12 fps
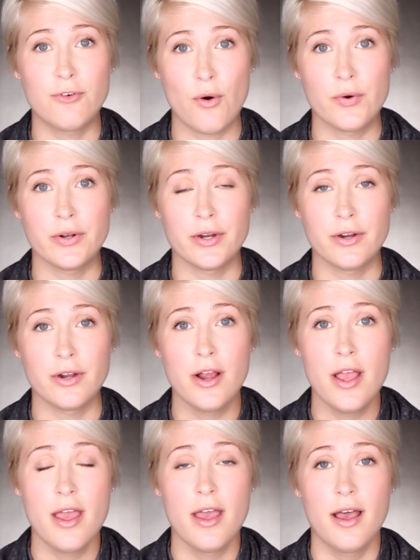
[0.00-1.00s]
foreigner
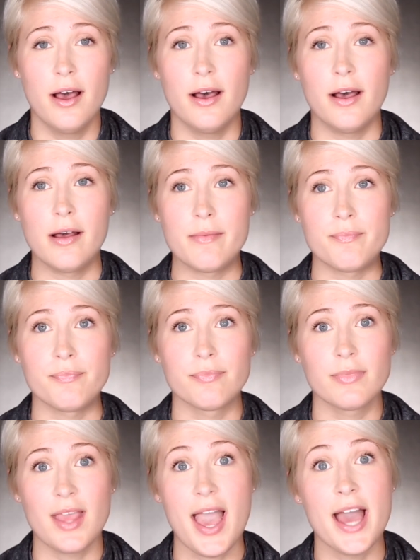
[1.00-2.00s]

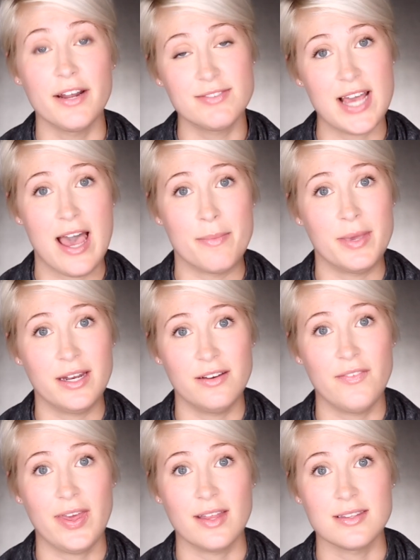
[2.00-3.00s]
ahead of time in
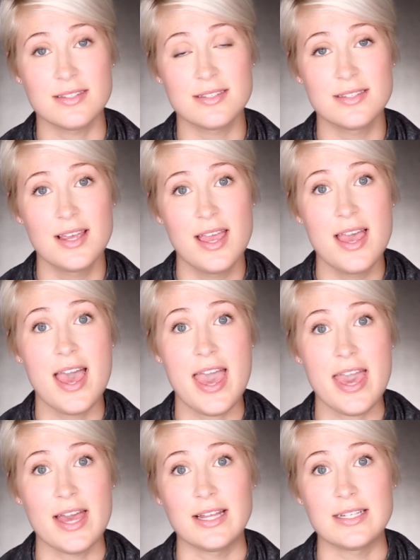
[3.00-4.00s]
advance,
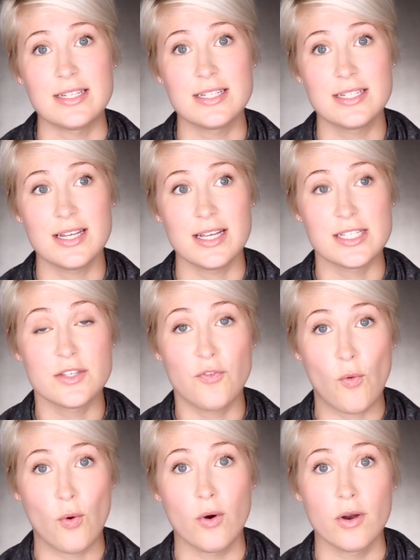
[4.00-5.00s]
and it's
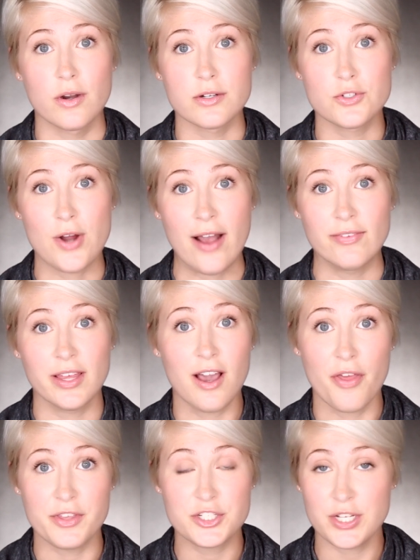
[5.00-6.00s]
for traveling
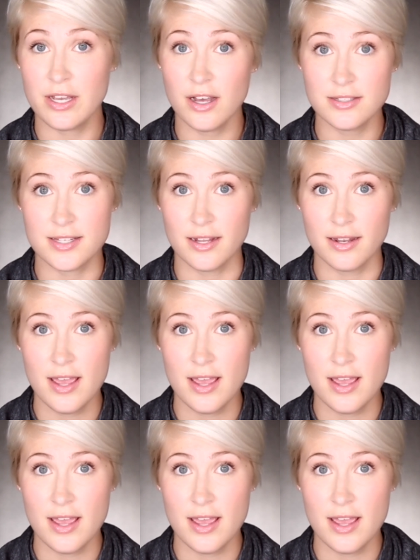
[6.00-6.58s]
on the Shinkansen.